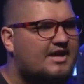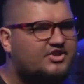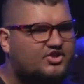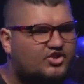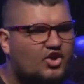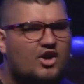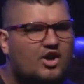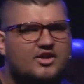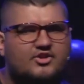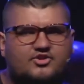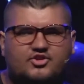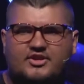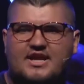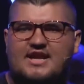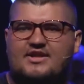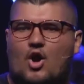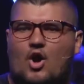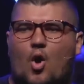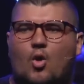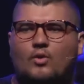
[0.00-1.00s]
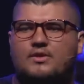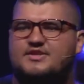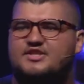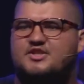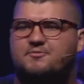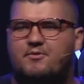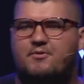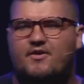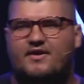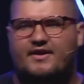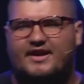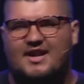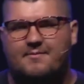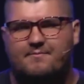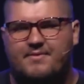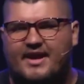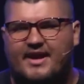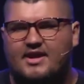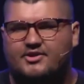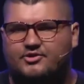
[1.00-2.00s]
starting today, the Holy Spirit can
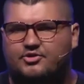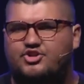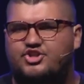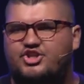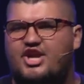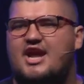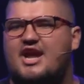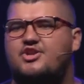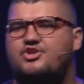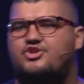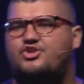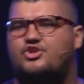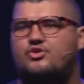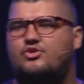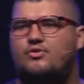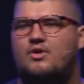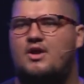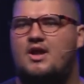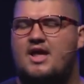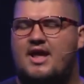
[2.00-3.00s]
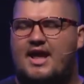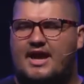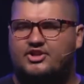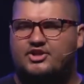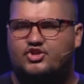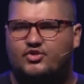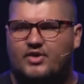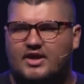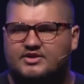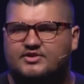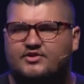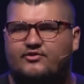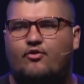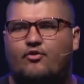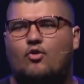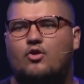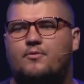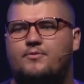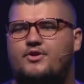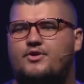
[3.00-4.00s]
begin to change you and
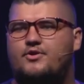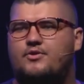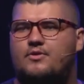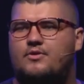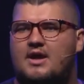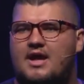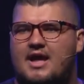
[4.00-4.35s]
transform you